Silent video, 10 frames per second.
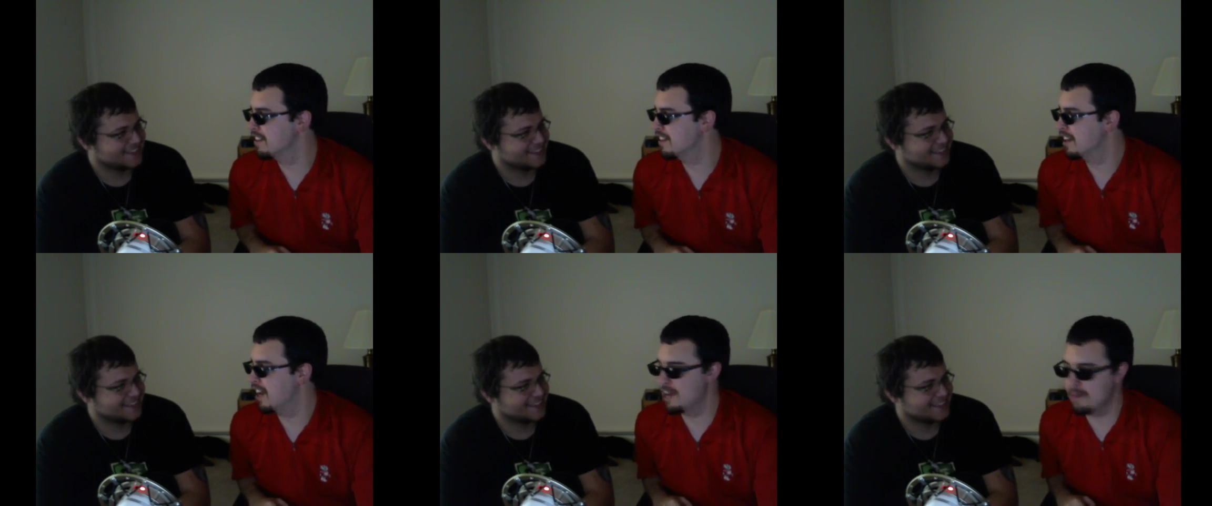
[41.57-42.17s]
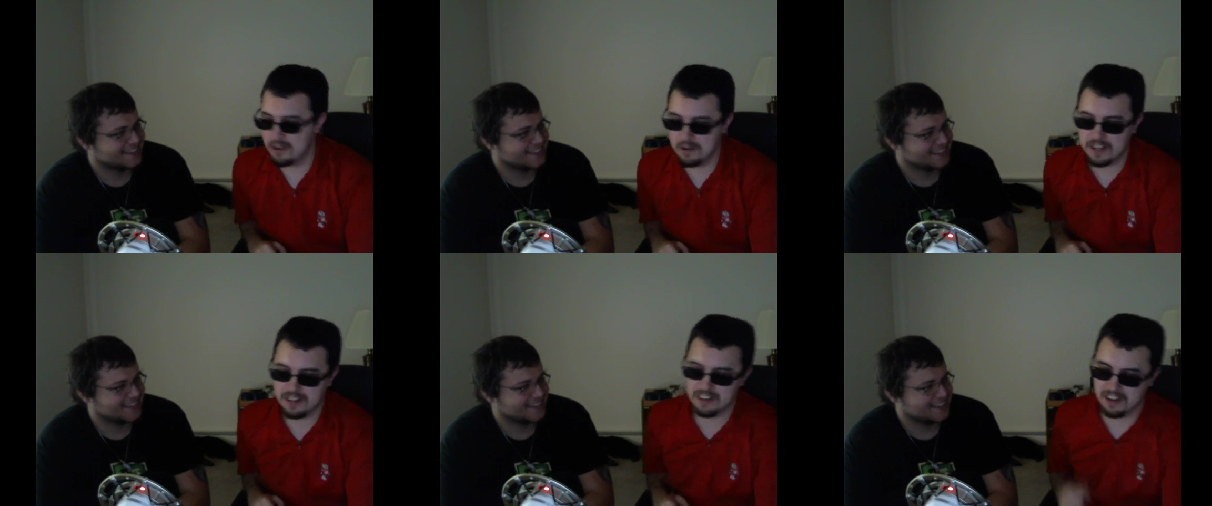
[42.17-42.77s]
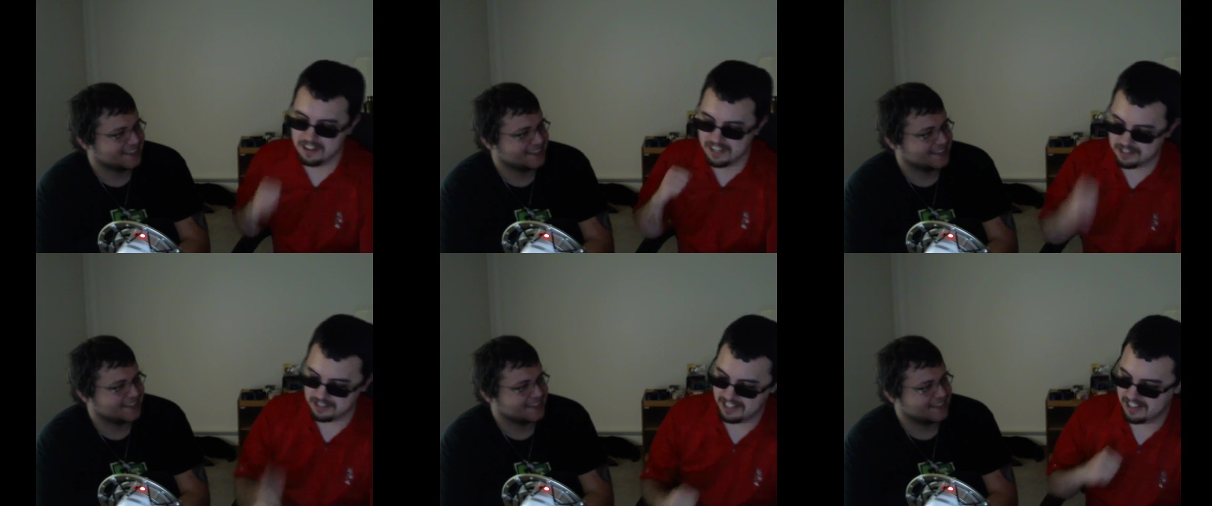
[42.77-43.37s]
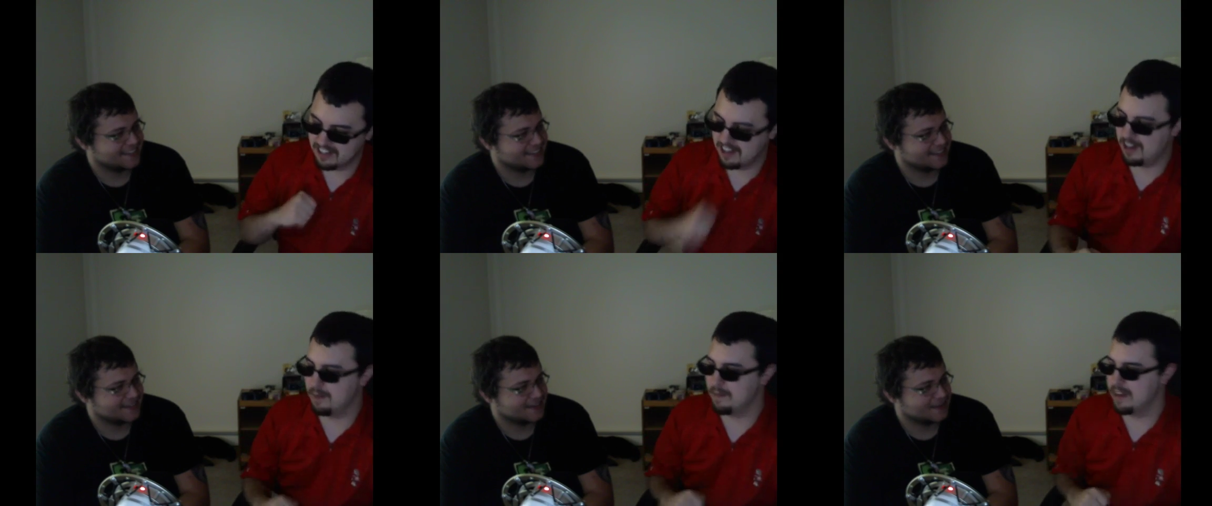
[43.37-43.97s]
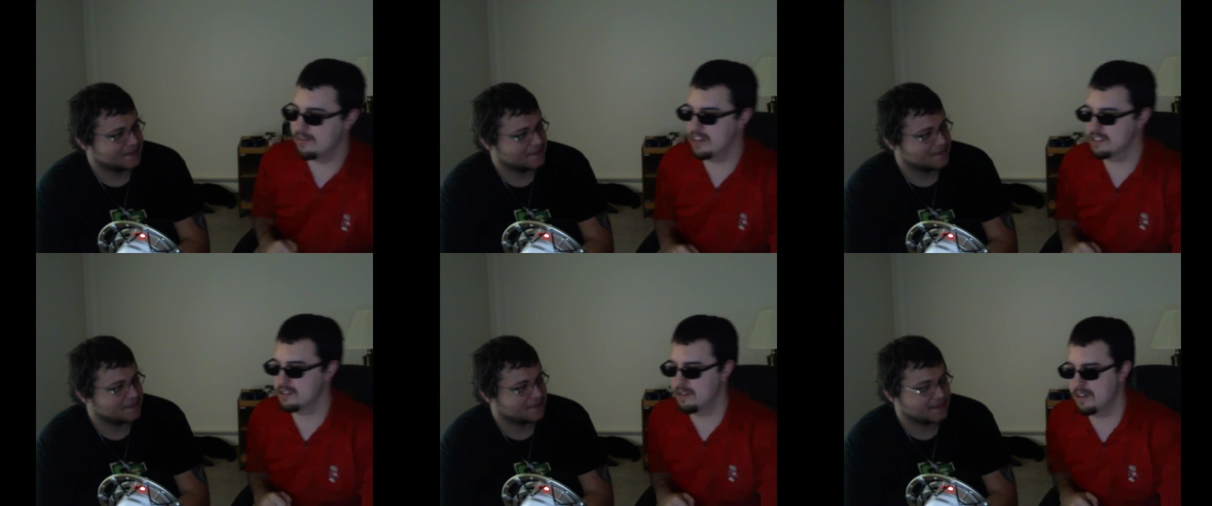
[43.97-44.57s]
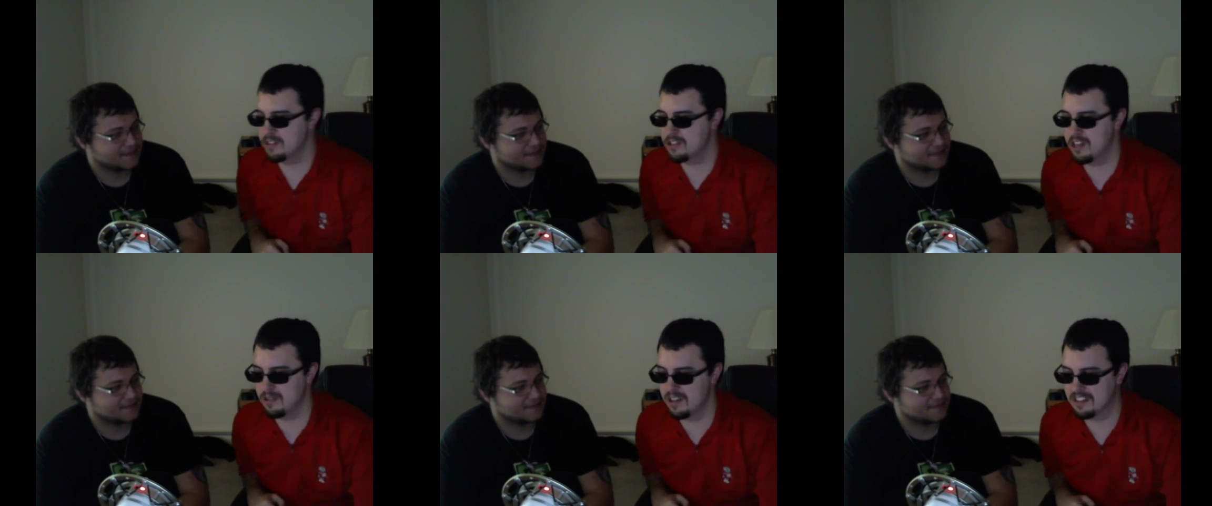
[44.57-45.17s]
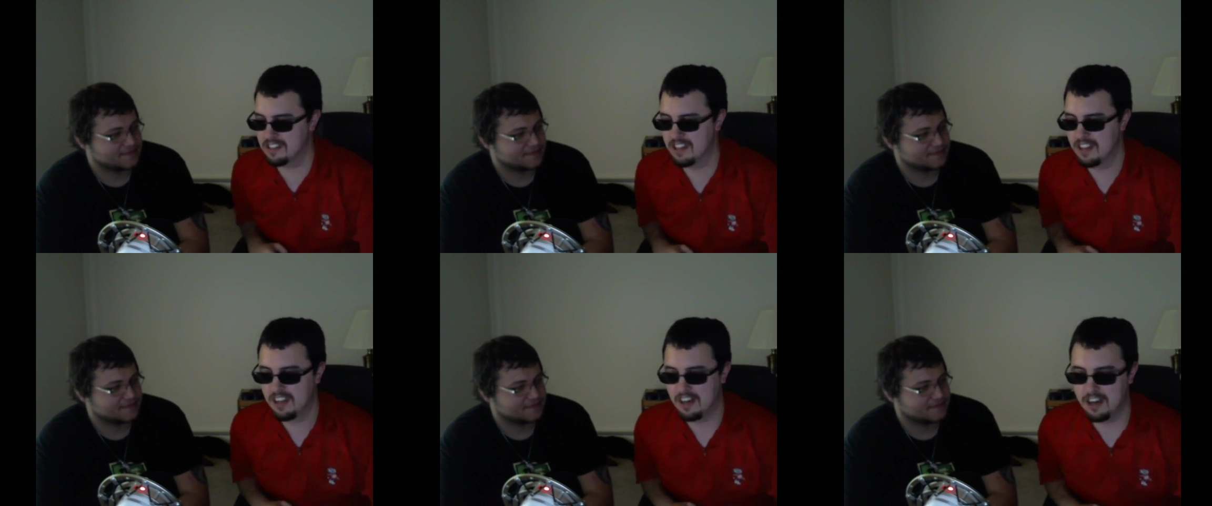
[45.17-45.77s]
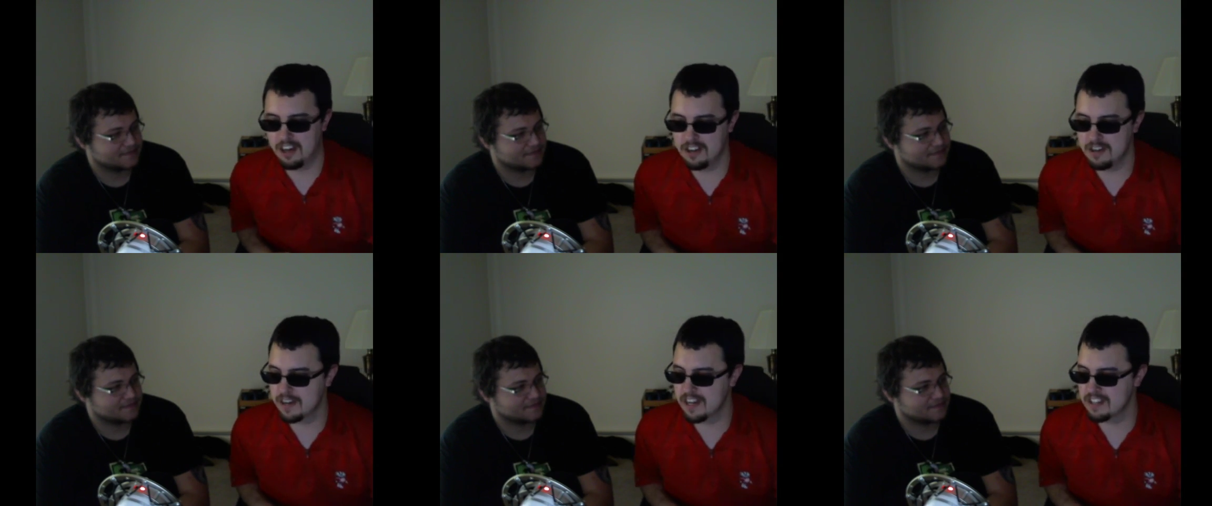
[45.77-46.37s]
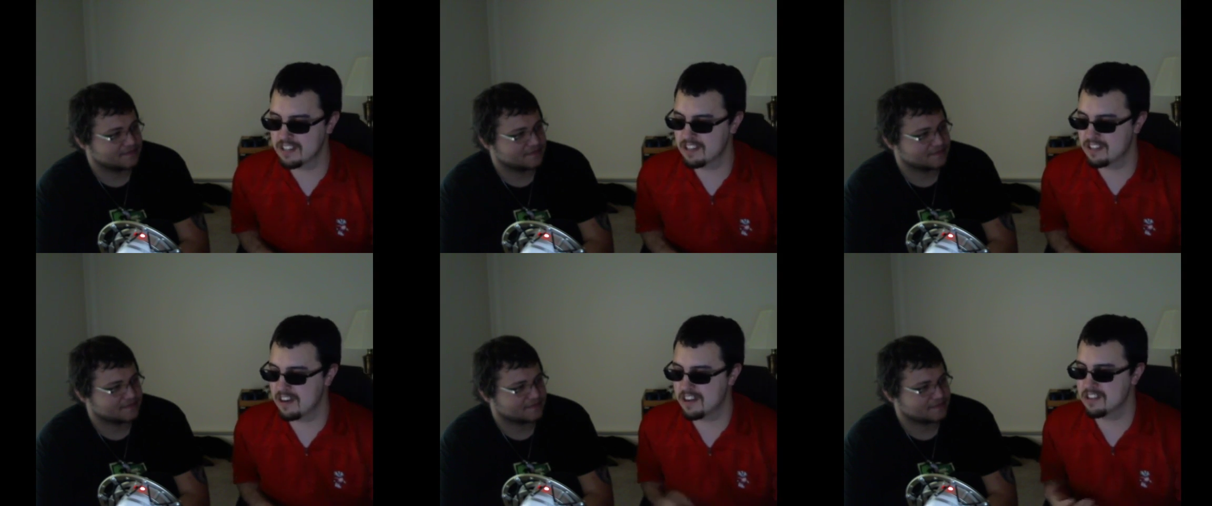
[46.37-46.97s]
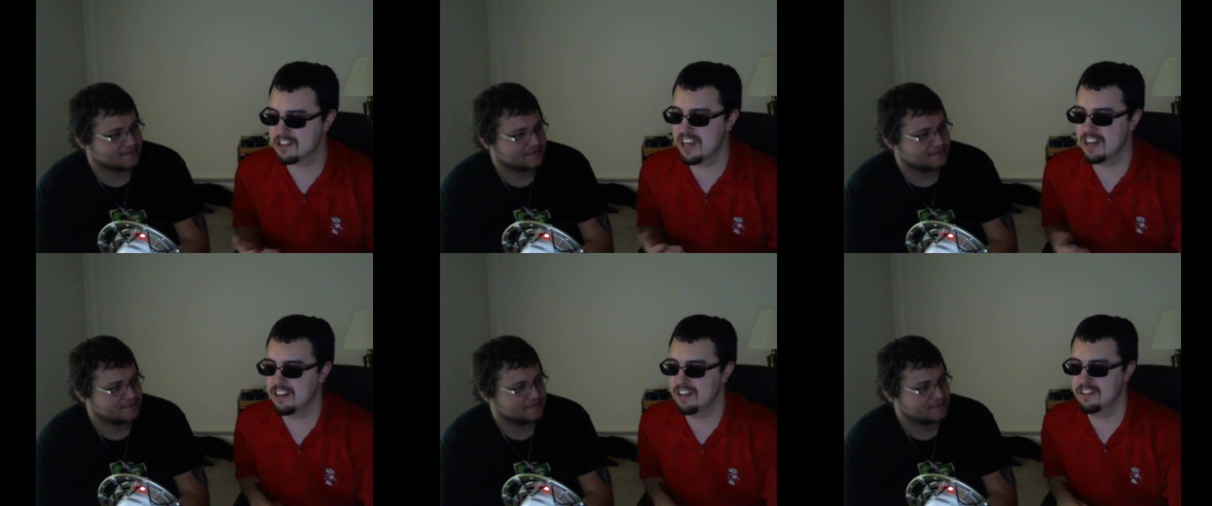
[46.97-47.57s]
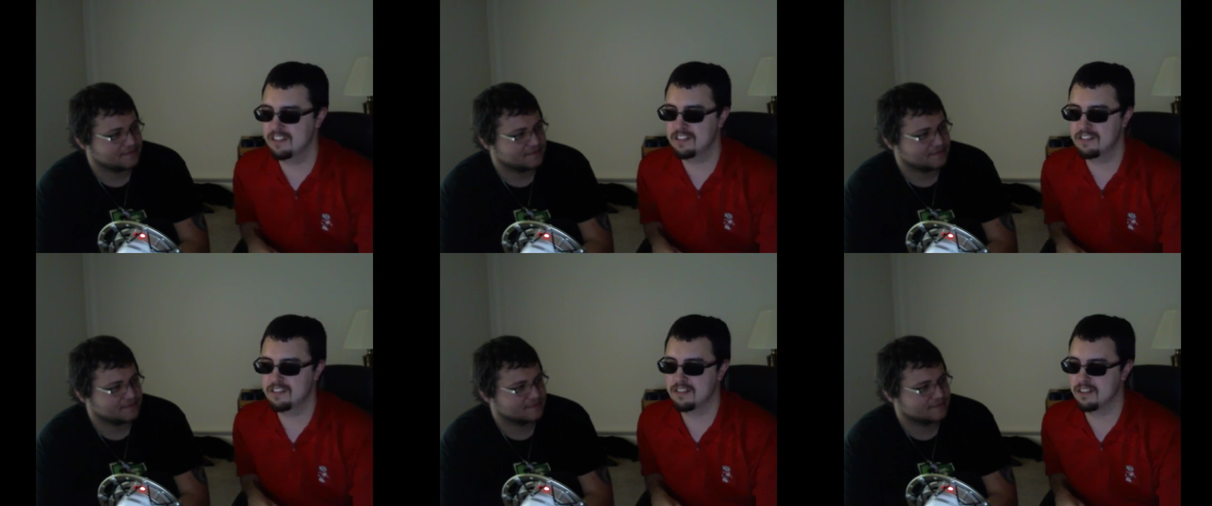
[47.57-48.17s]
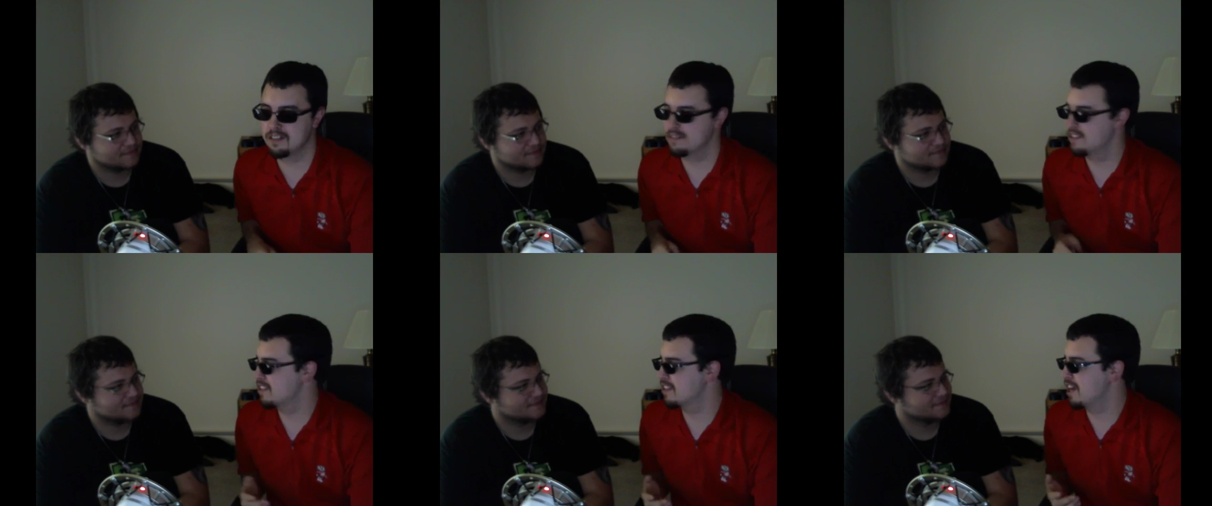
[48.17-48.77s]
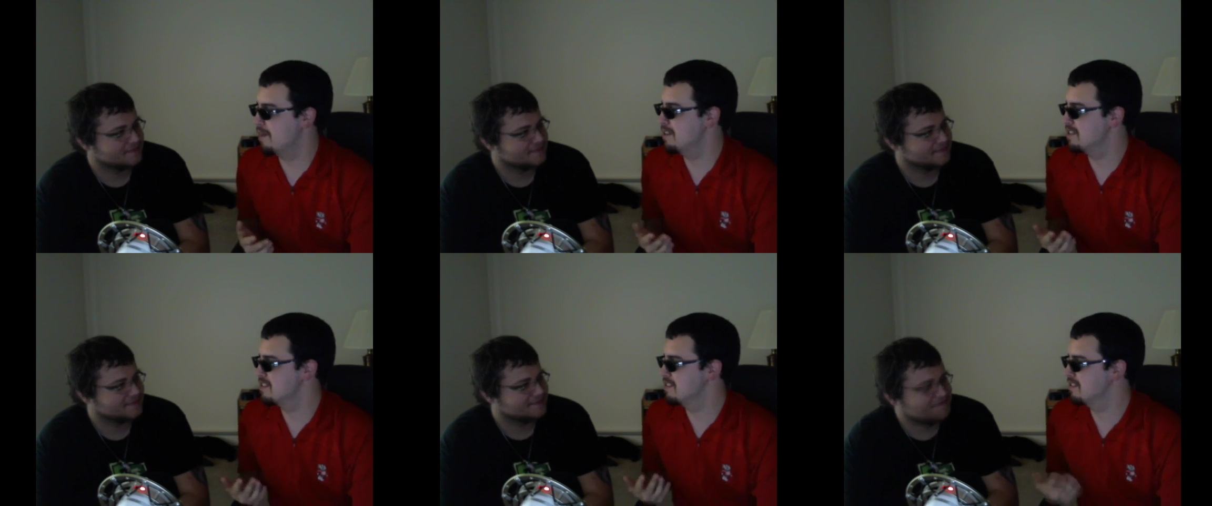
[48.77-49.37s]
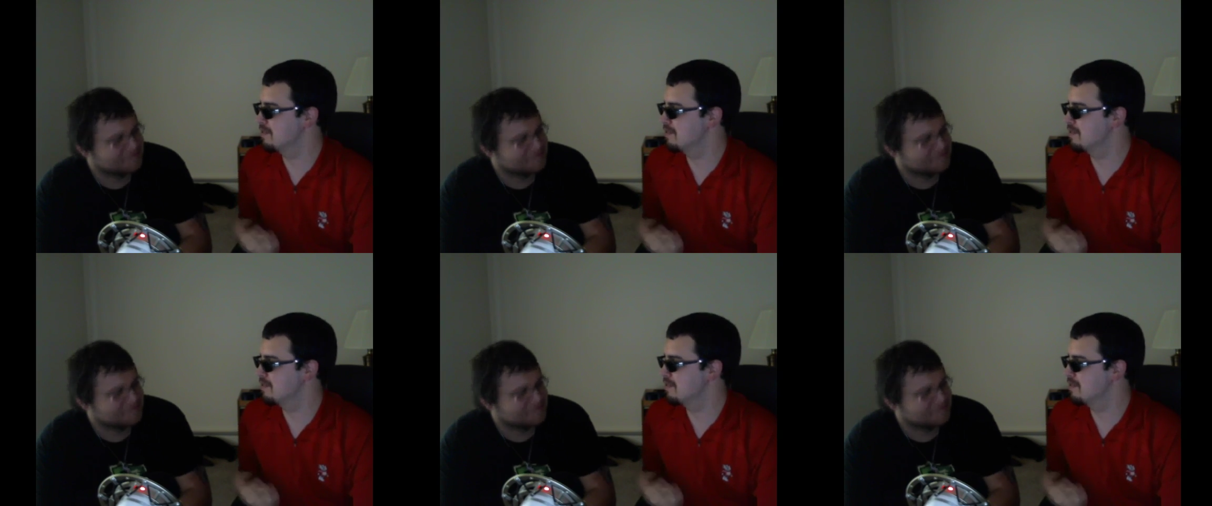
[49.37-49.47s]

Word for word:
Speaker 1: Hanamaru Kindergarten, actually. Um, and if you guys don't know how this channel works, uh, you guys can talk in the chat and or in the comments, and we're